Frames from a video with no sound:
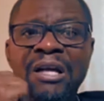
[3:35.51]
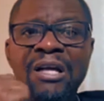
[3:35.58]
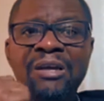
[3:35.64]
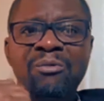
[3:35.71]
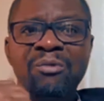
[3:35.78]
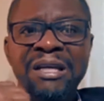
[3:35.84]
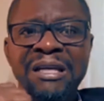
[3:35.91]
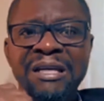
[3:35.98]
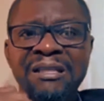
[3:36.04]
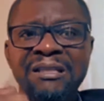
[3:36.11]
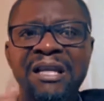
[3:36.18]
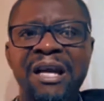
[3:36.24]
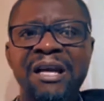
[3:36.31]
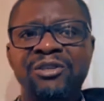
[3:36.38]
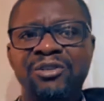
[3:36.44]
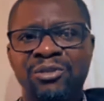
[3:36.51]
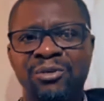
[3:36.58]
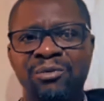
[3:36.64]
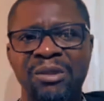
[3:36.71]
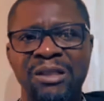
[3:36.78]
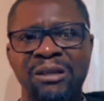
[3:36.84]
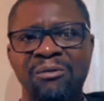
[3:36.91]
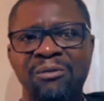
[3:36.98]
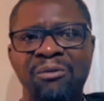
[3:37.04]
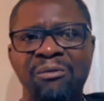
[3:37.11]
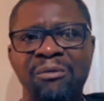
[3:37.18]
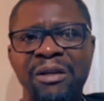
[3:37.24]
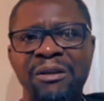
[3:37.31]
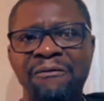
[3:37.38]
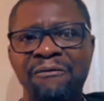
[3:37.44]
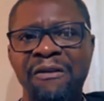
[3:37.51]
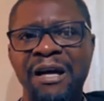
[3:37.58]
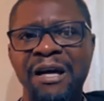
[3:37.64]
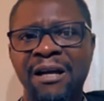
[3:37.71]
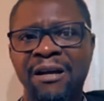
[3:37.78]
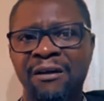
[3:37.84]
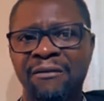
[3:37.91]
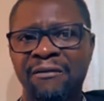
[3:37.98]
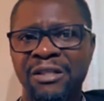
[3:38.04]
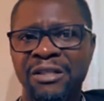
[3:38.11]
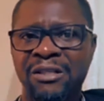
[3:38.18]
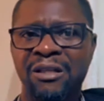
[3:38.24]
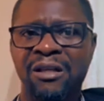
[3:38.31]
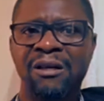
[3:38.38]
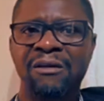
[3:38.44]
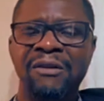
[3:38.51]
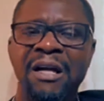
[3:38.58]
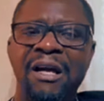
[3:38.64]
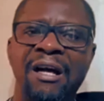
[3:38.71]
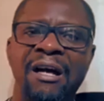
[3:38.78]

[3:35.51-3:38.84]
he will ignite you with a, with the fire of his love.